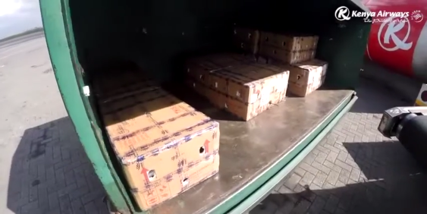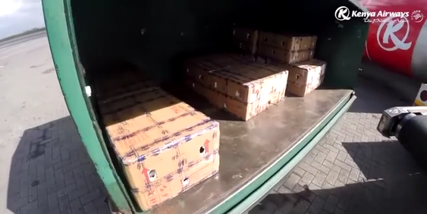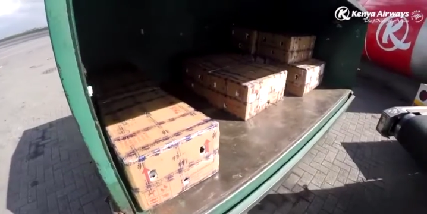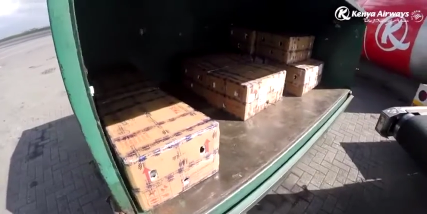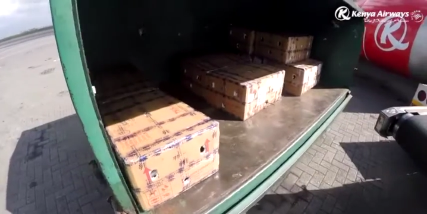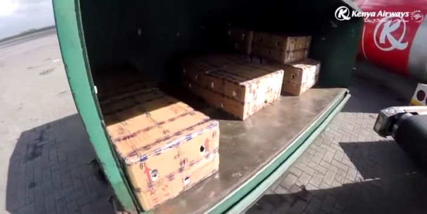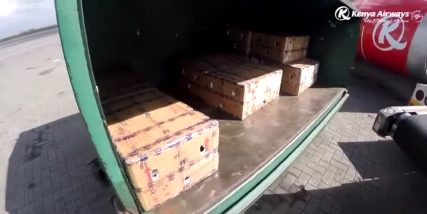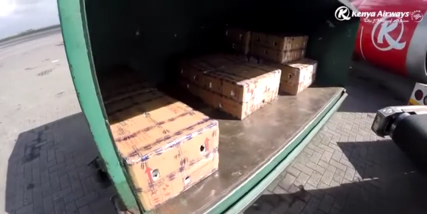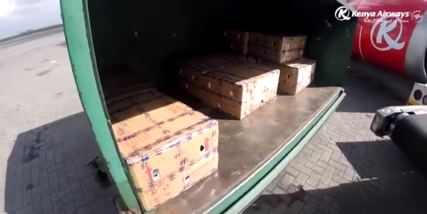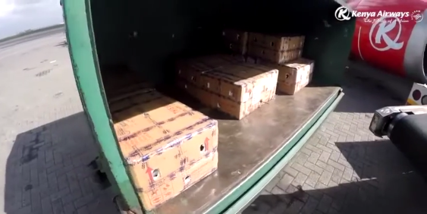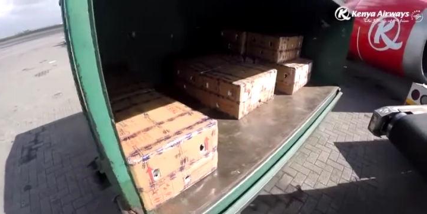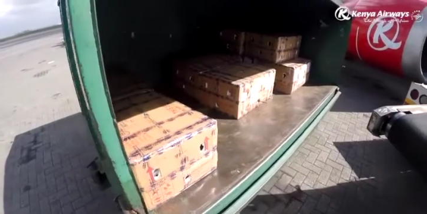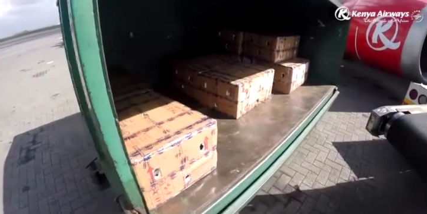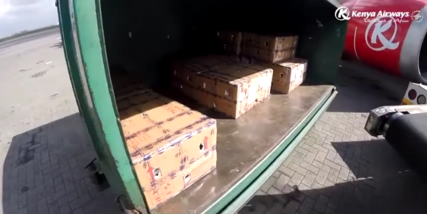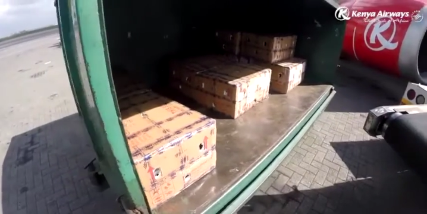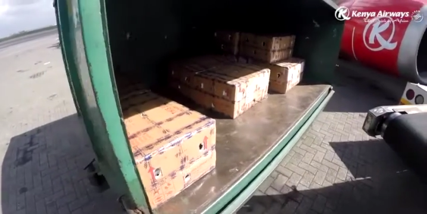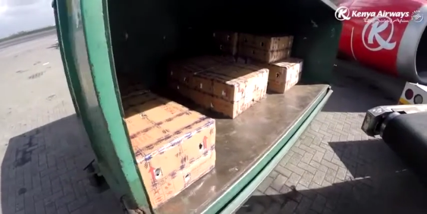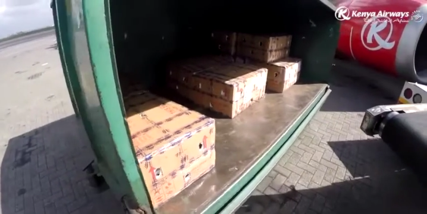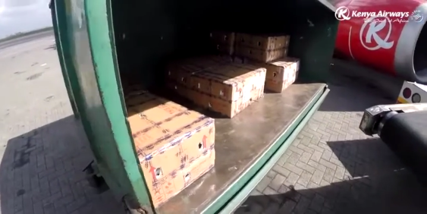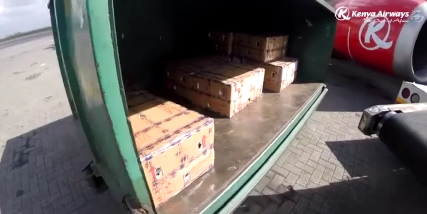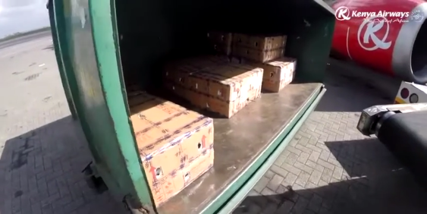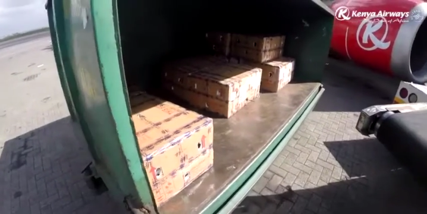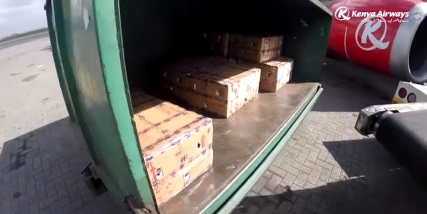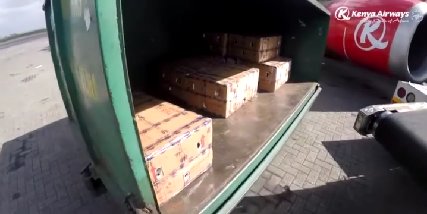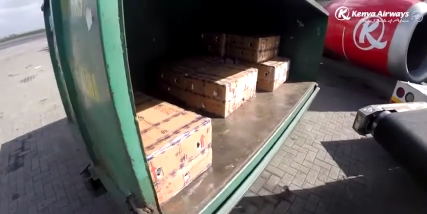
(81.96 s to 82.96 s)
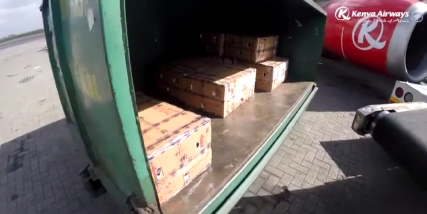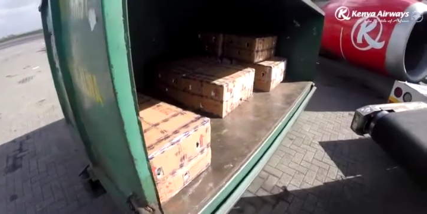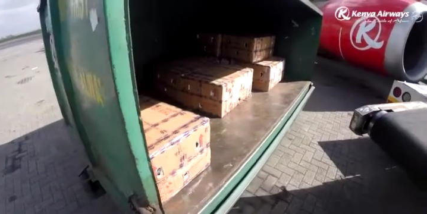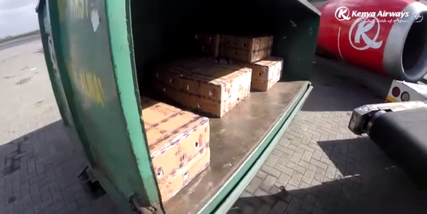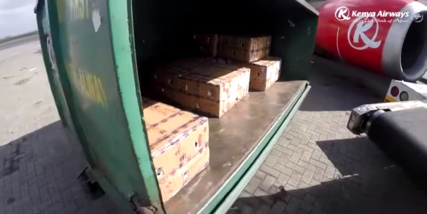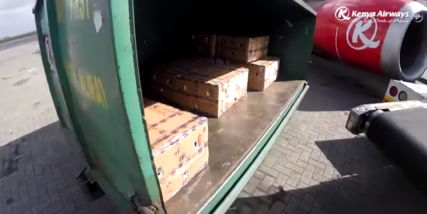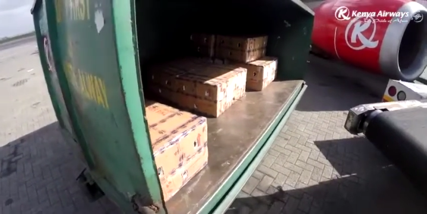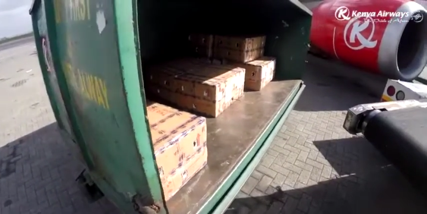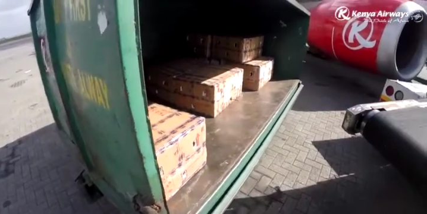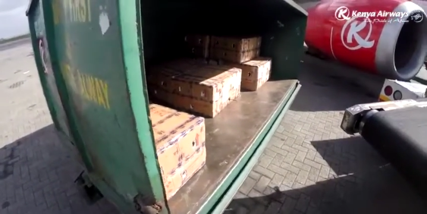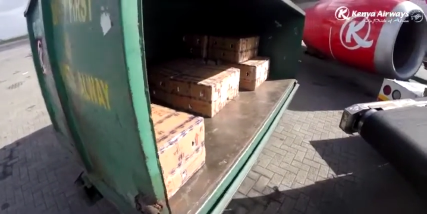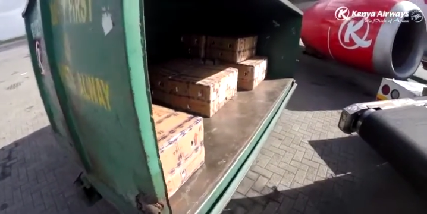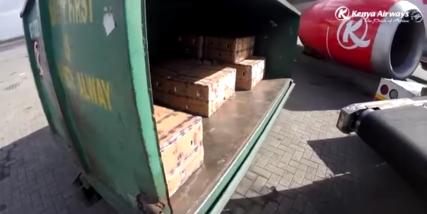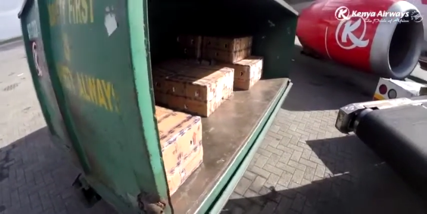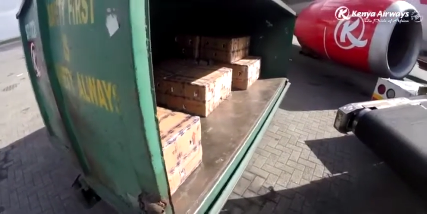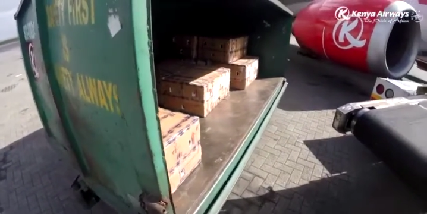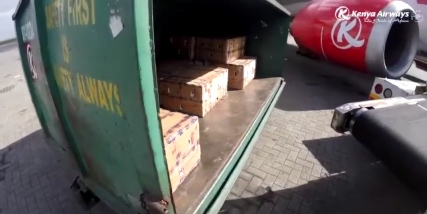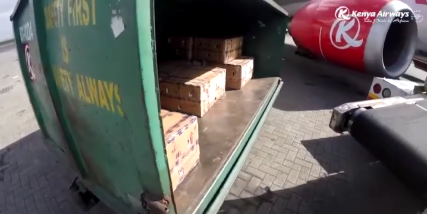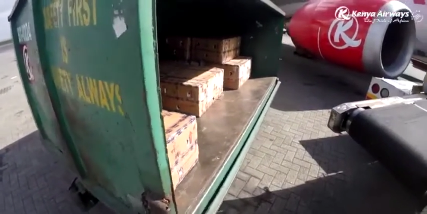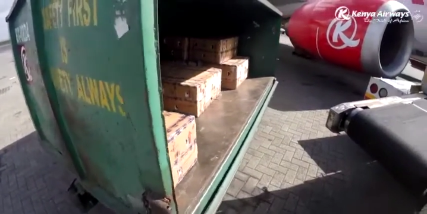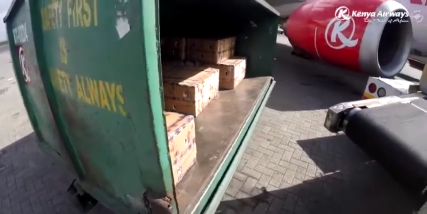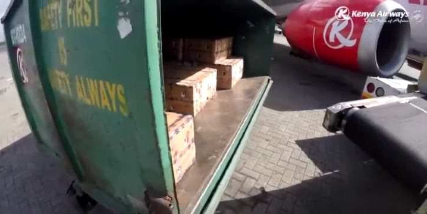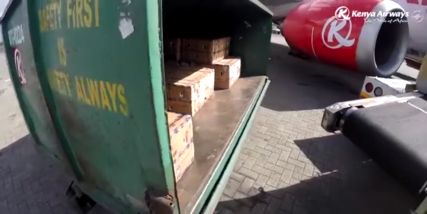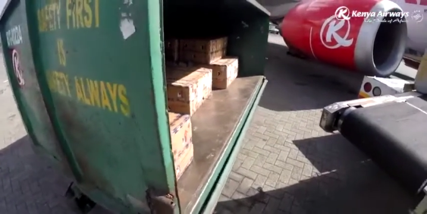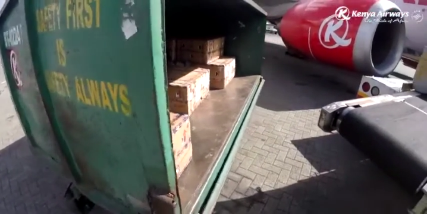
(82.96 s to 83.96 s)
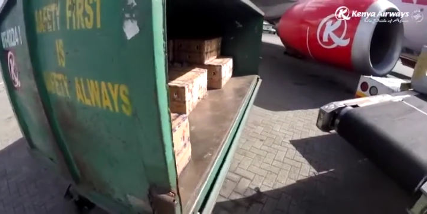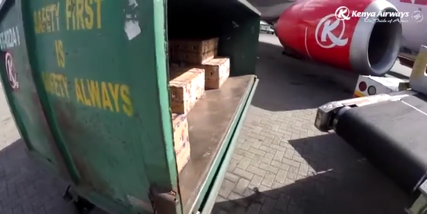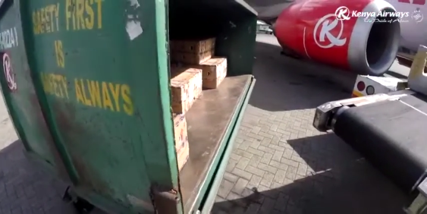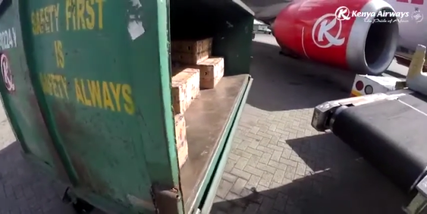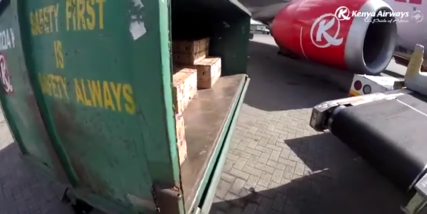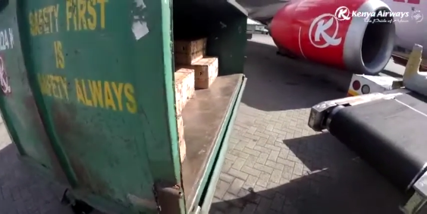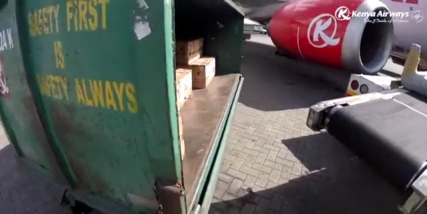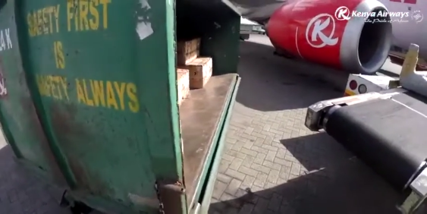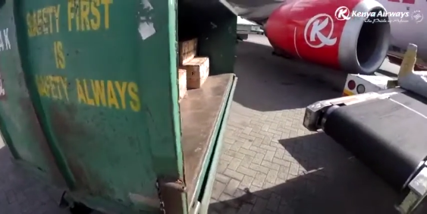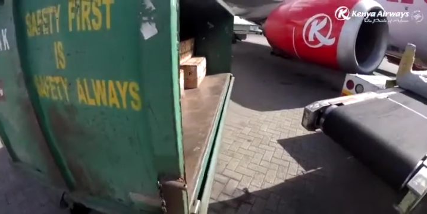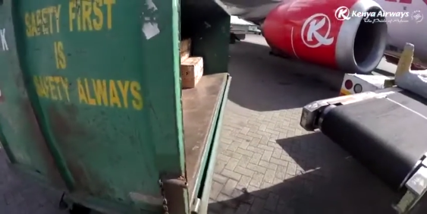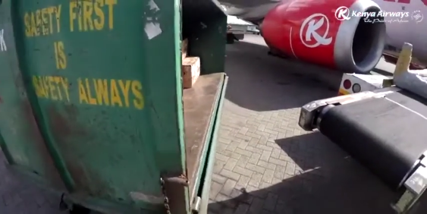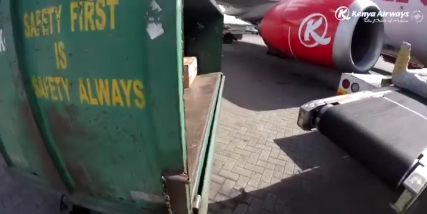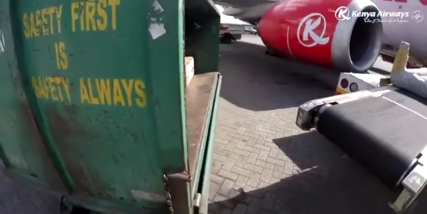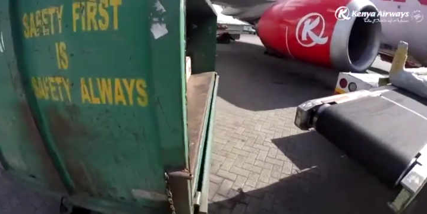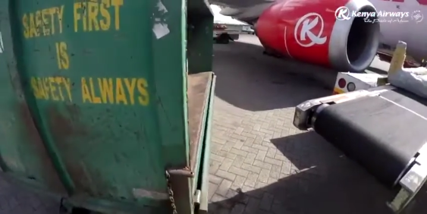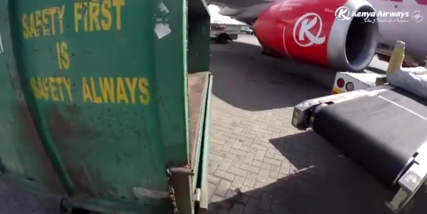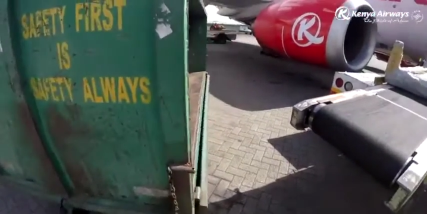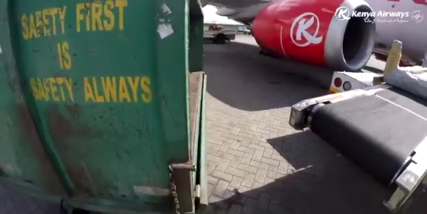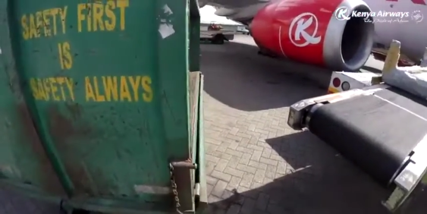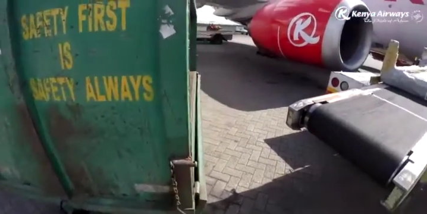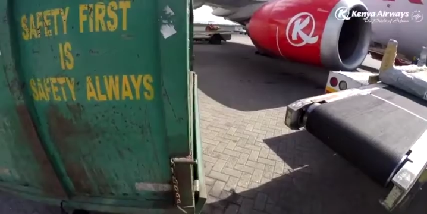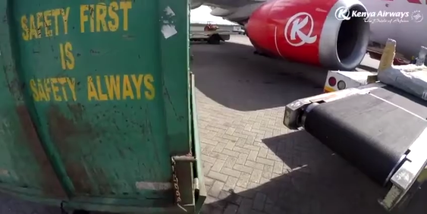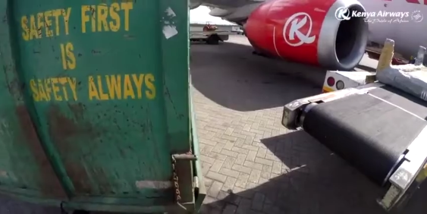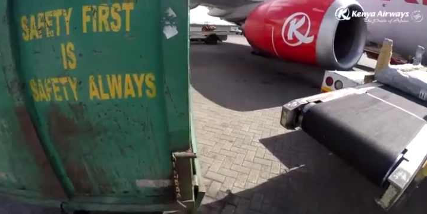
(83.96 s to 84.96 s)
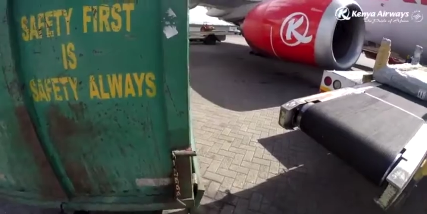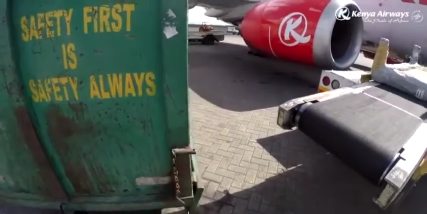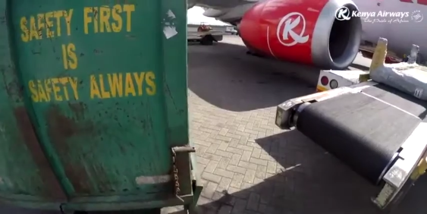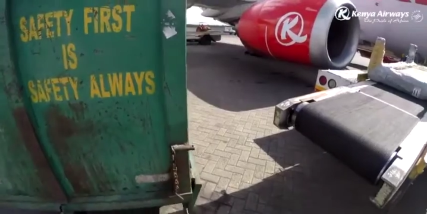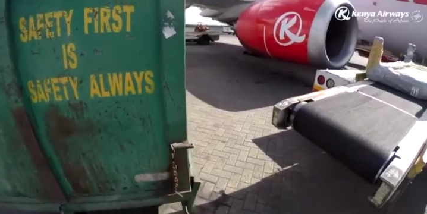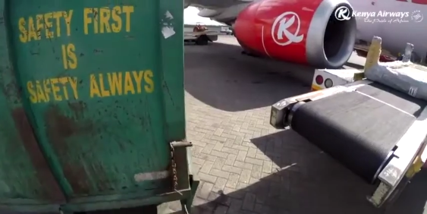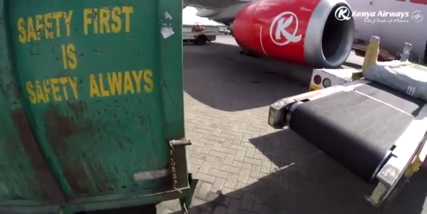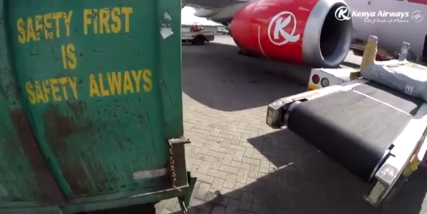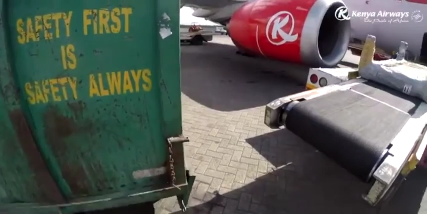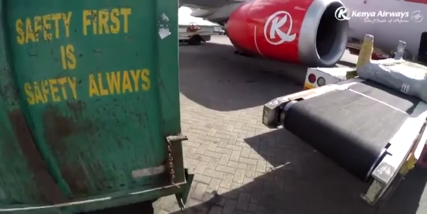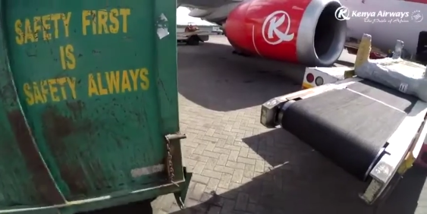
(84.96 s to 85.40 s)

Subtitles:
[unreadable: no face in view]